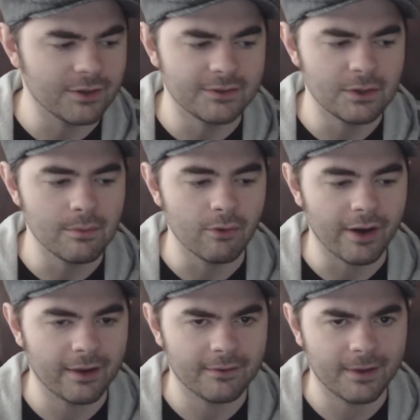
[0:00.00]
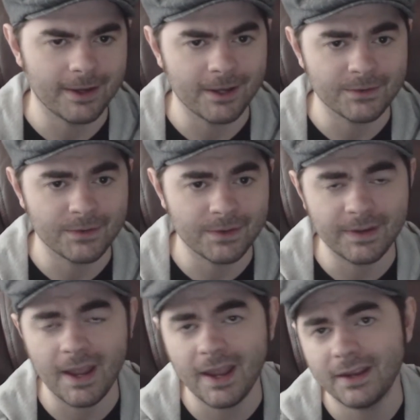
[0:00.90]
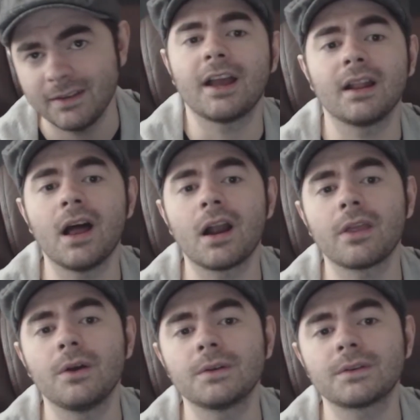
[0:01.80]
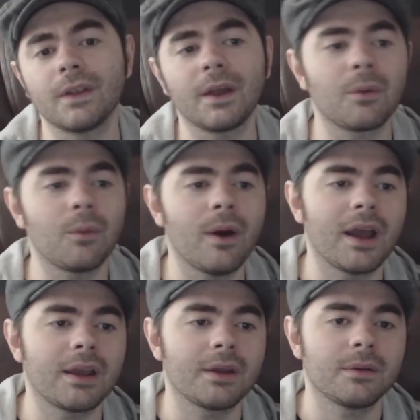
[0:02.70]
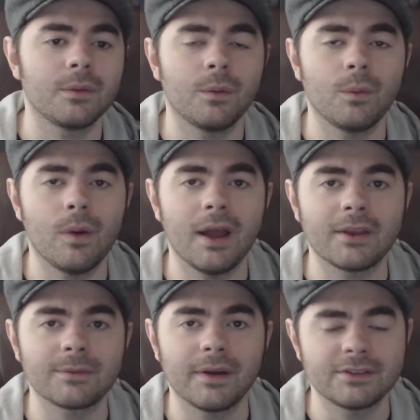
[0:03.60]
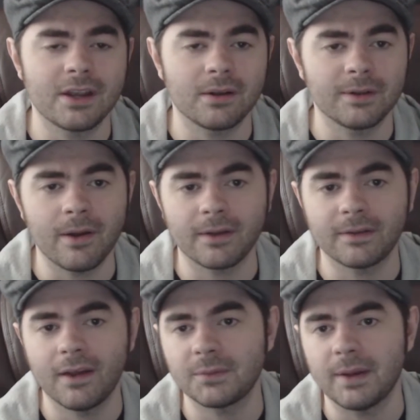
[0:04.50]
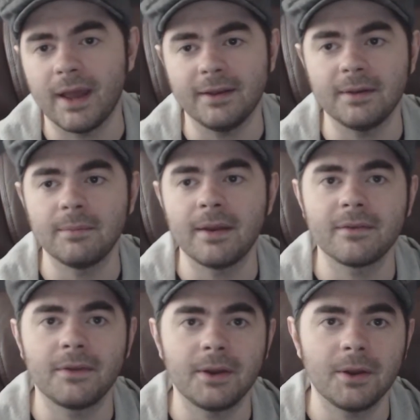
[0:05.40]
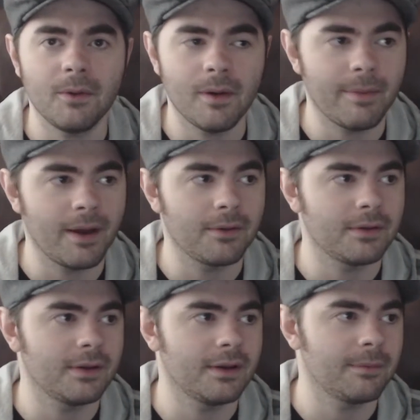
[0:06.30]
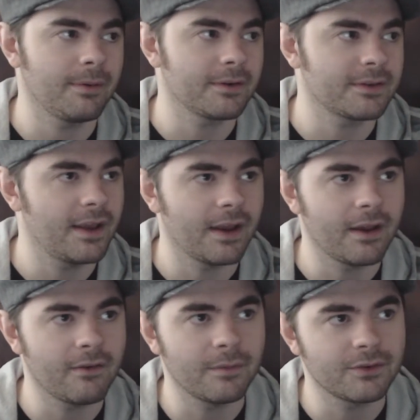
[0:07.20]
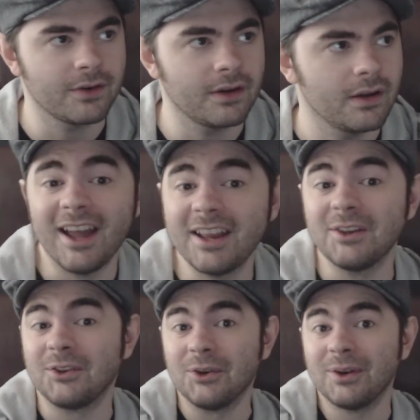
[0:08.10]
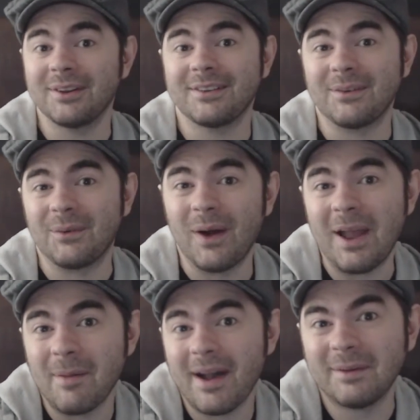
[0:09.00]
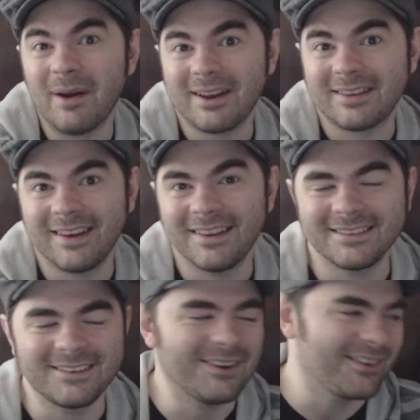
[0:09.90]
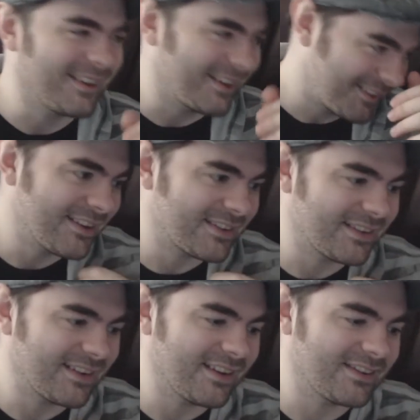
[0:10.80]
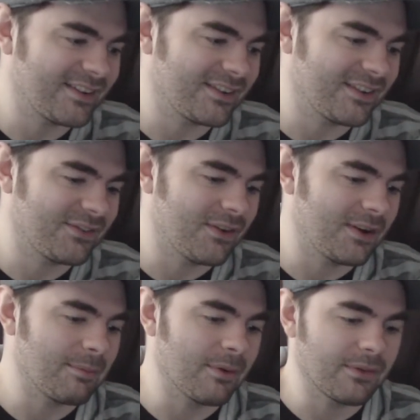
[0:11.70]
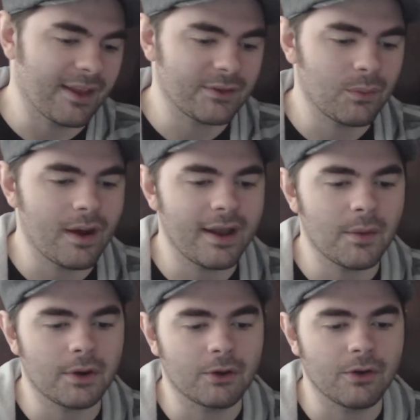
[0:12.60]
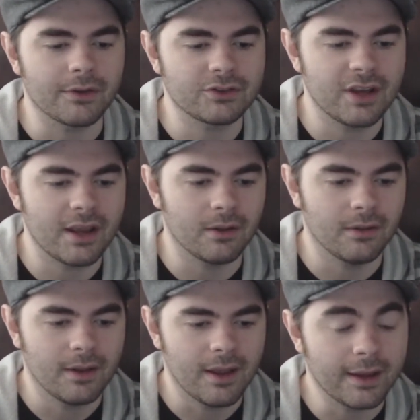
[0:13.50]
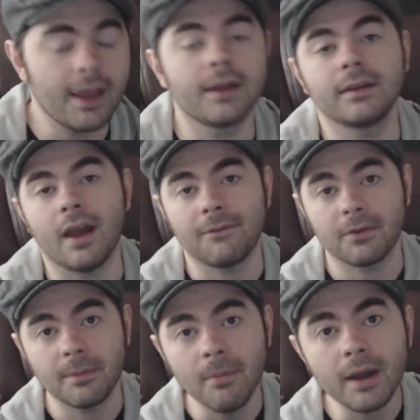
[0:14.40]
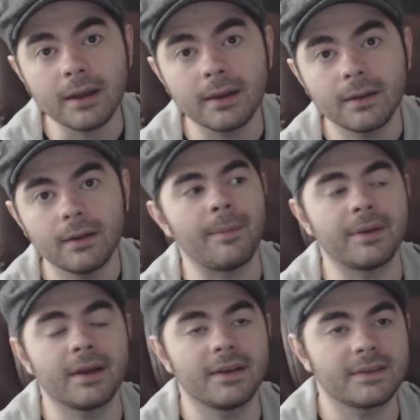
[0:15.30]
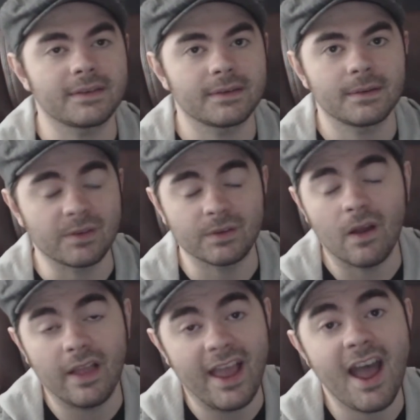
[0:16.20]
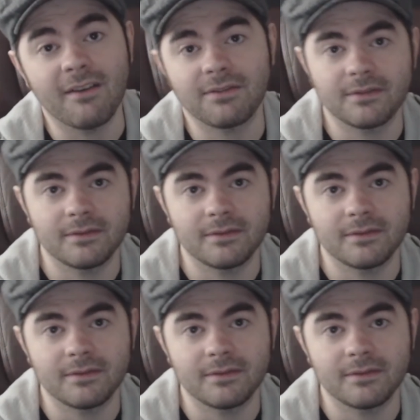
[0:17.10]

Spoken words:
YouTube rant, I guess, for the day. I got a lot of those, like why is my channel demonetized when I didn't make a video about a person hanging from a tree? I didn't do it. Why am I demonetized? You know, like, it's funny. But that's why I want to grow this channel. Again, not for the money, but because this is all I have.